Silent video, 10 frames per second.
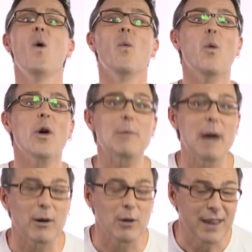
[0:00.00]
What
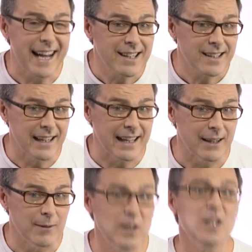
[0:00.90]
about that then?
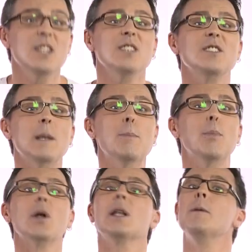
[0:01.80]

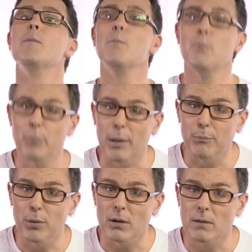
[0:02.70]
Simple
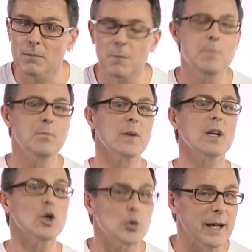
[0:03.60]
pimple.
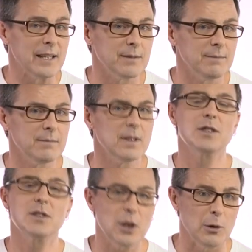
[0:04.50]
Great.
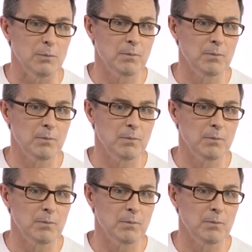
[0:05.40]
So,